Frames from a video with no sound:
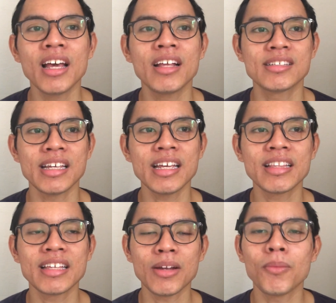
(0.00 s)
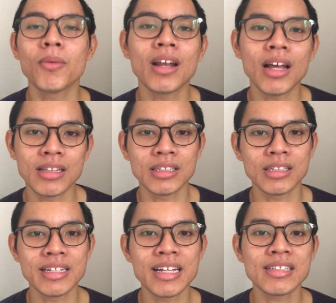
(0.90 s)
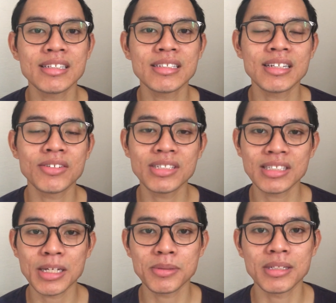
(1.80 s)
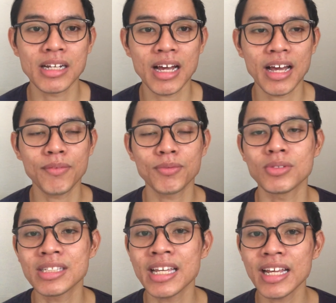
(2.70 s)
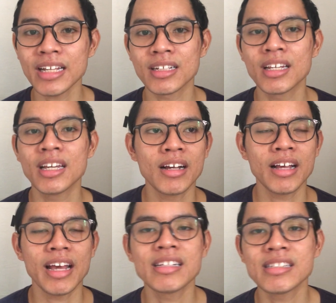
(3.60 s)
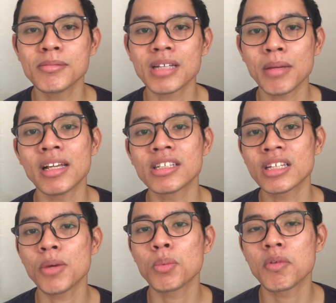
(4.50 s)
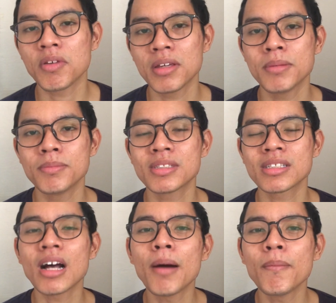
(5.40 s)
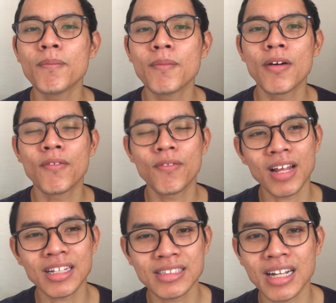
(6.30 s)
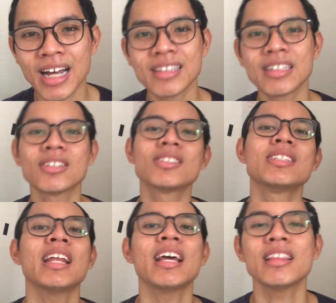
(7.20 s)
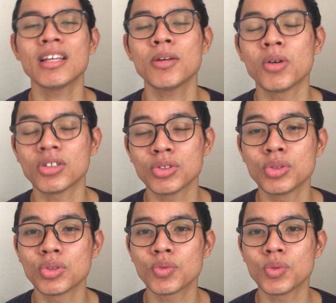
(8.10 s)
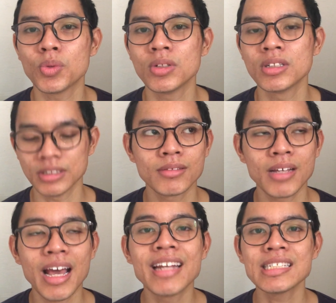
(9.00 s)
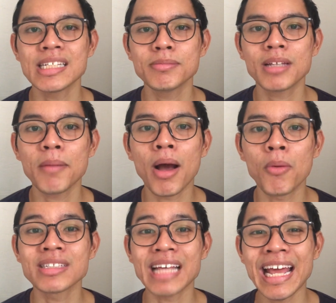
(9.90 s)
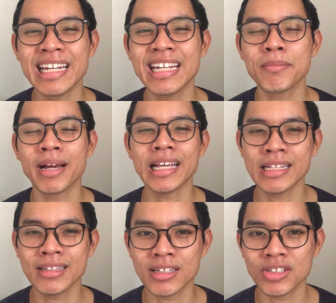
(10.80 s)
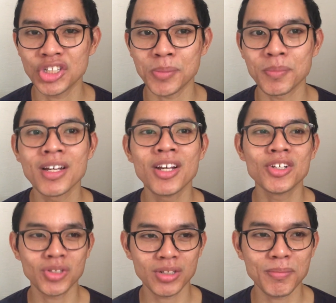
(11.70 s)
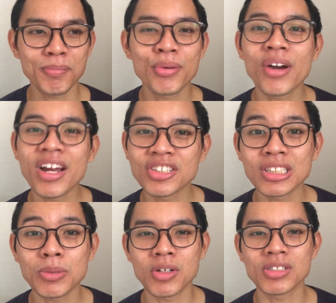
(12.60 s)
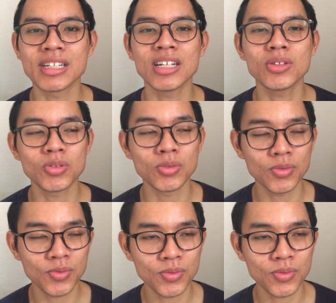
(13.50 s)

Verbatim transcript: saying that what are the necessary steps that I have to take. At the same time, I shared with him some Flutter articles that I think was useful. At the same time, I was ending my internship. So the pressure was there to